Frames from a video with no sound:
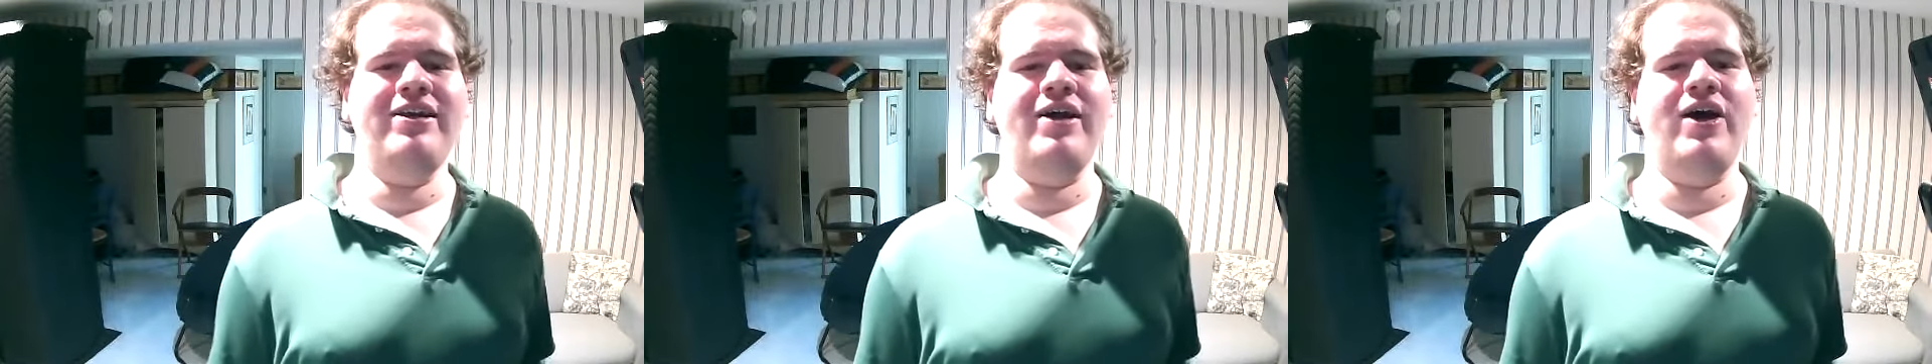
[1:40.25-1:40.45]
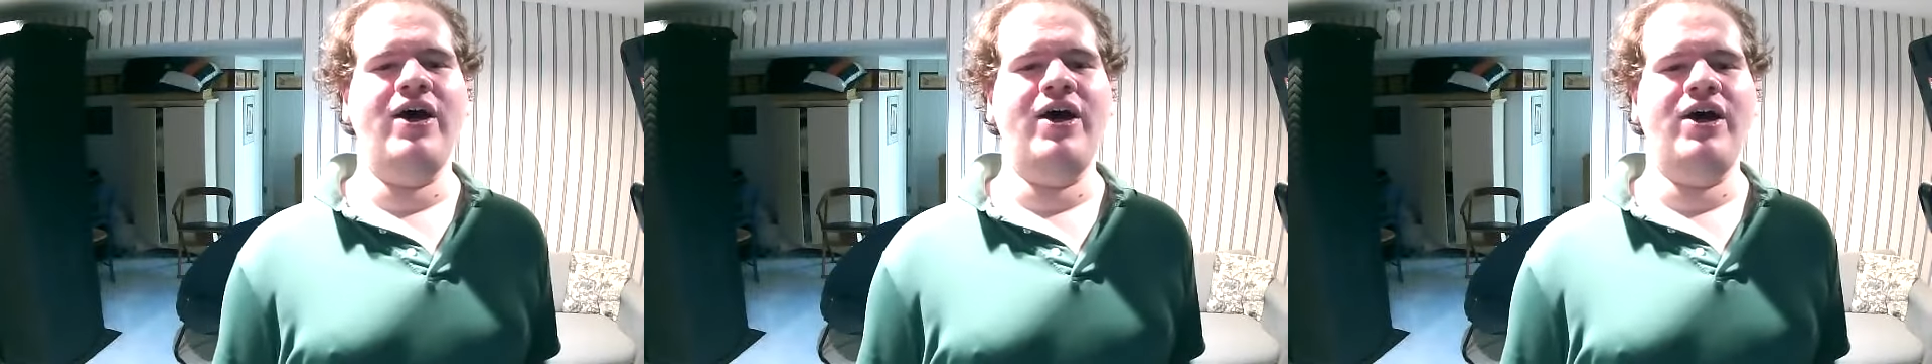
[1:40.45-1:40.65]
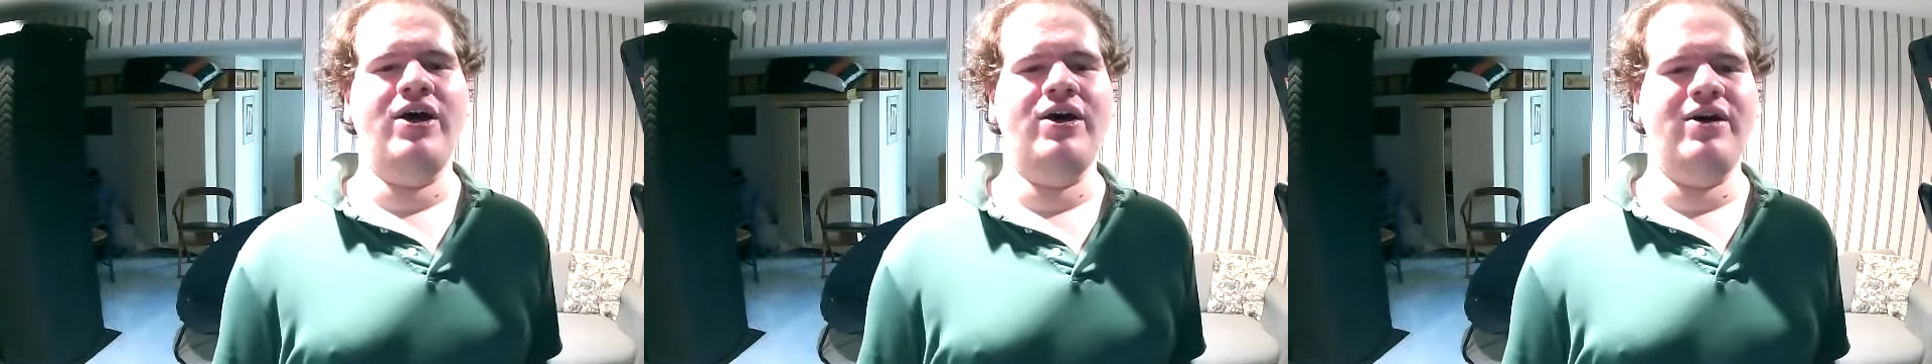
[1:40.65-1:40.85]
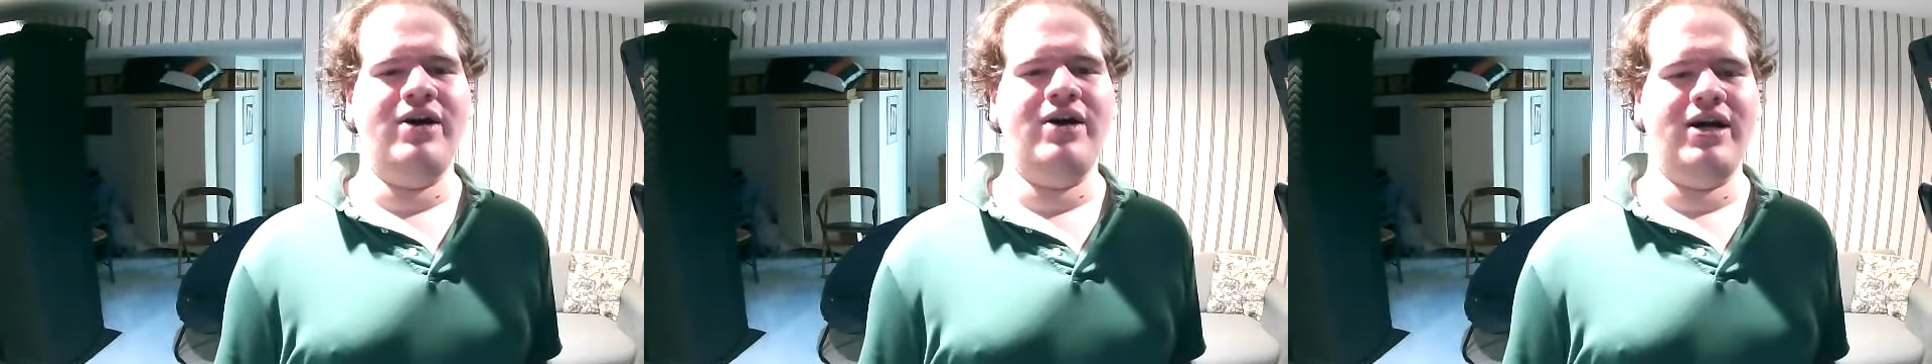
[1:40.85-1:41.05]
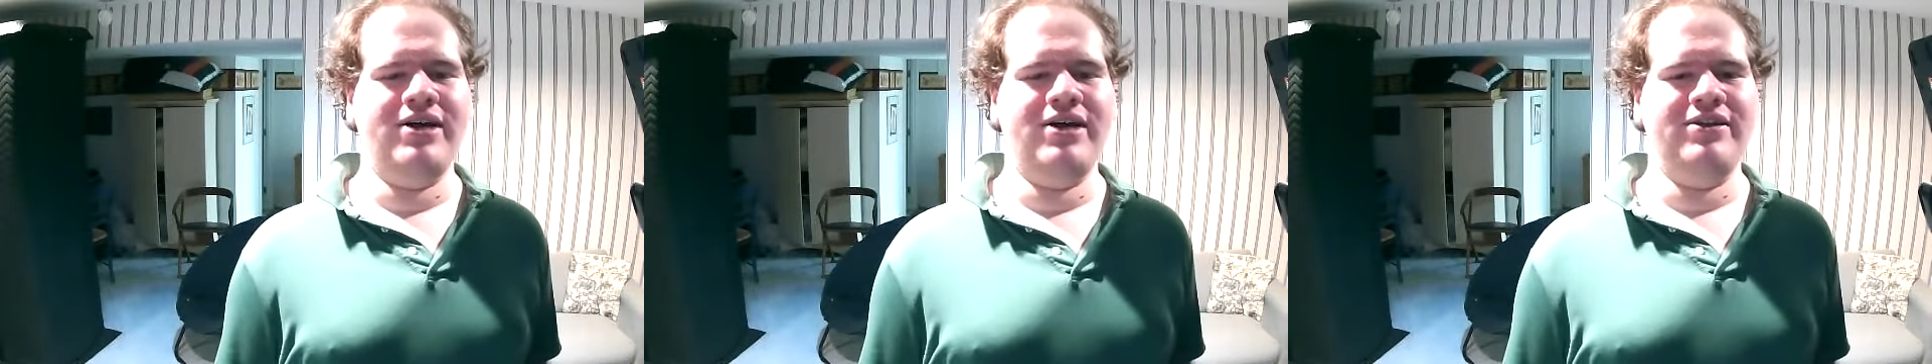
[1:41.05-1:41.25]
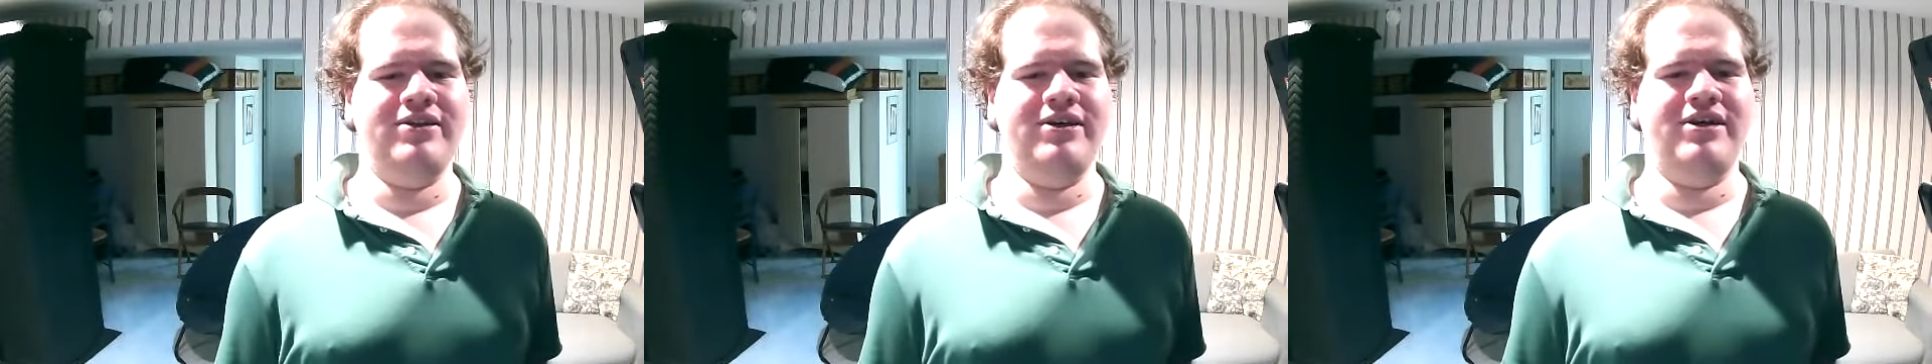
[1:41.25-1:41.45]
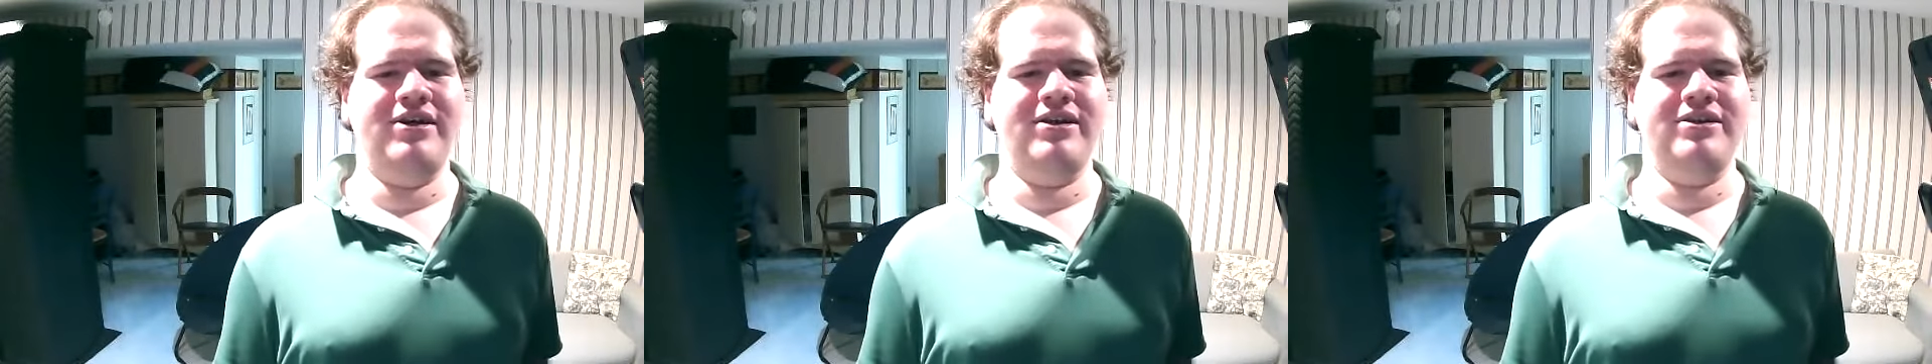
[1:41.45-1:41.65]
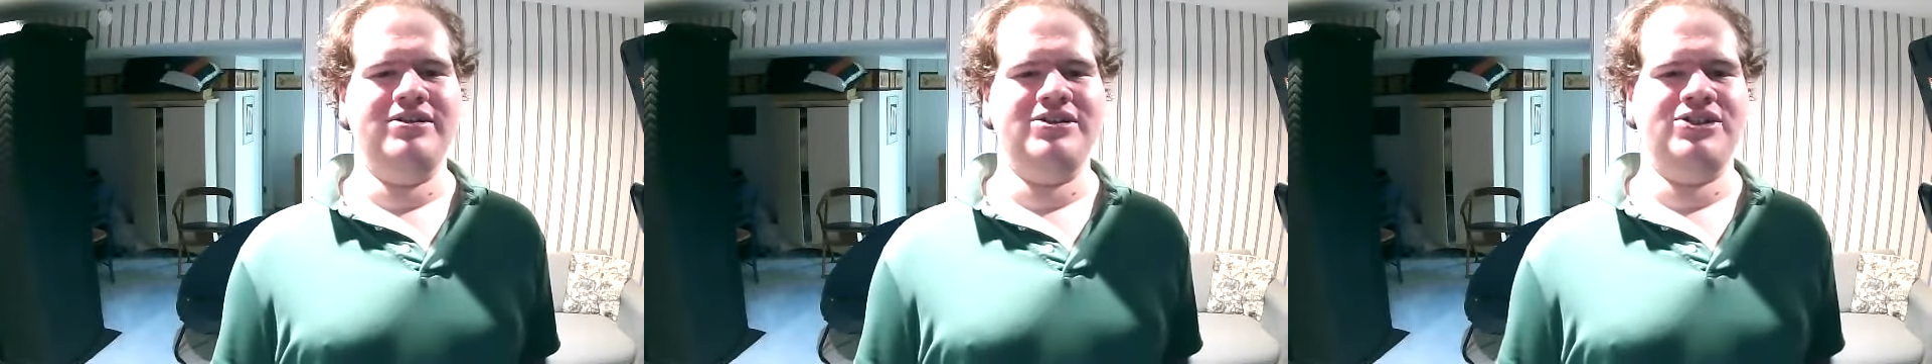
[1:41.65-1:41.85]
no
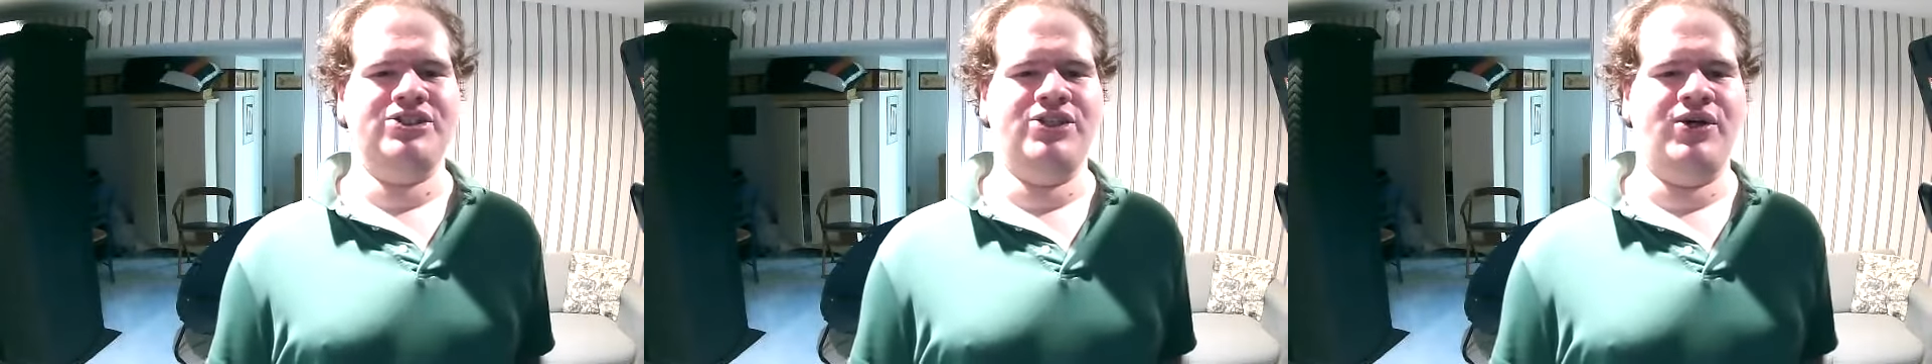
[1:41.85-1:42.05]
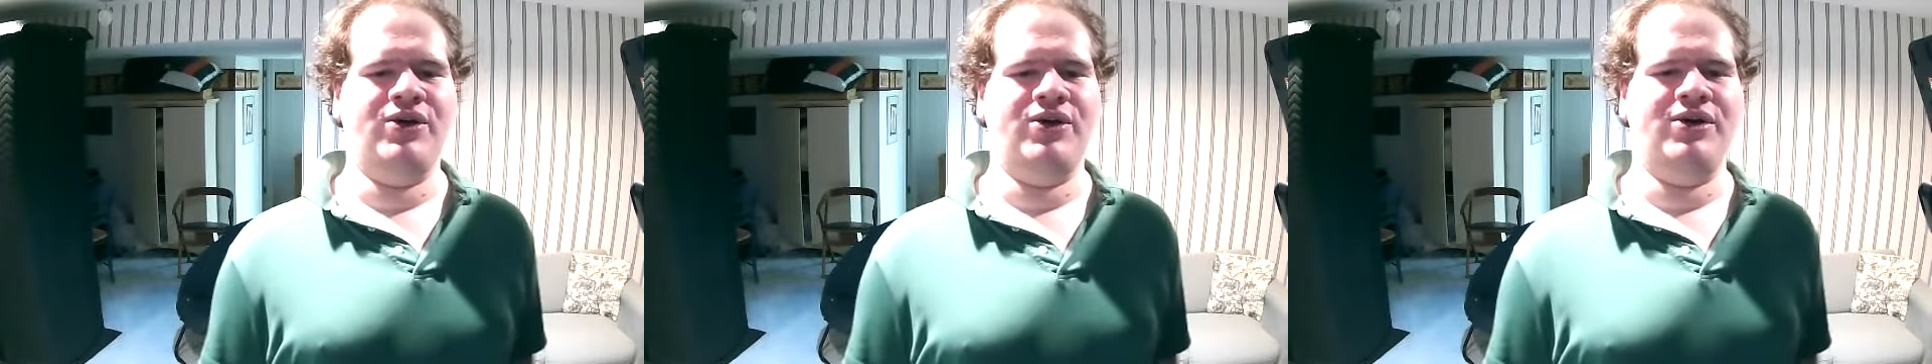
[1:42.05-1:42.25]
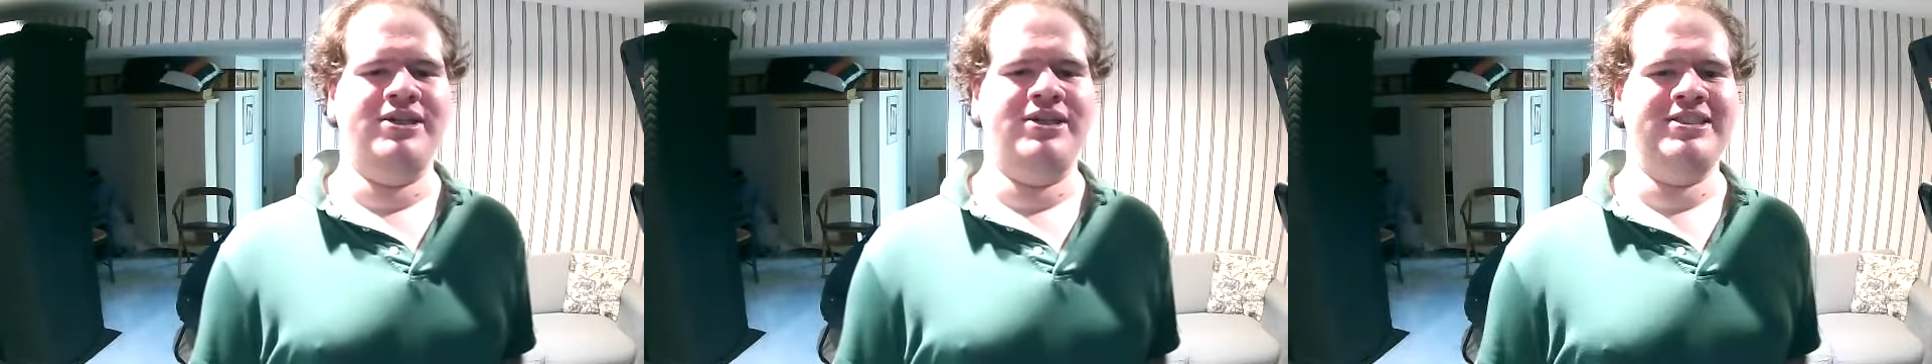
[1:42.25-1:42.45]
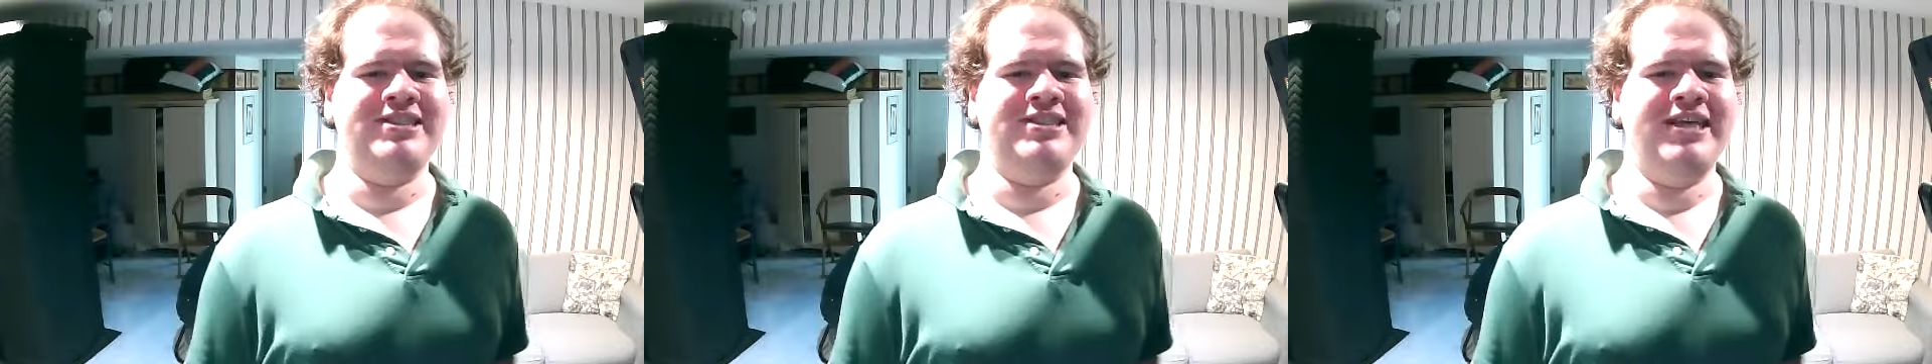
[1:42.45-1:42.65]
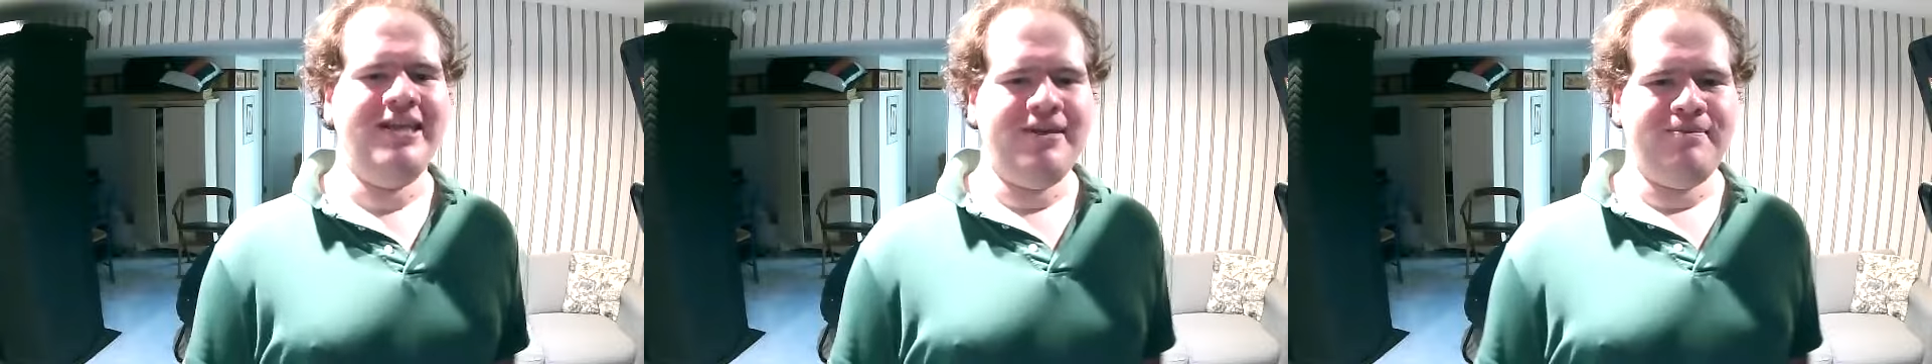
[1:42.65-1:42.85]
other choice